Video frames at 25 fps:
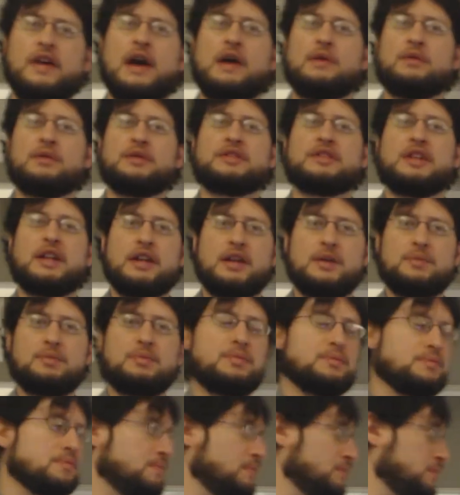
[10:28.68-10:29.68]
how we set up,
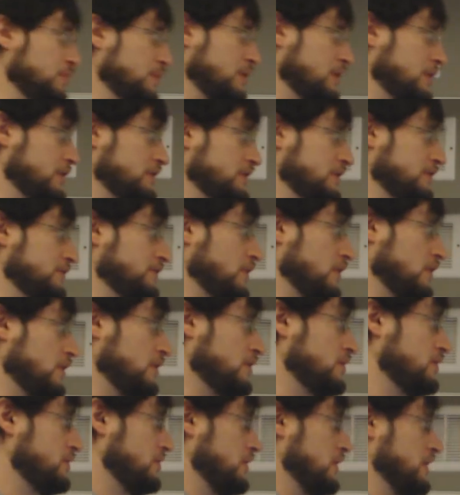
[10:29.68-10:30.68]
because of our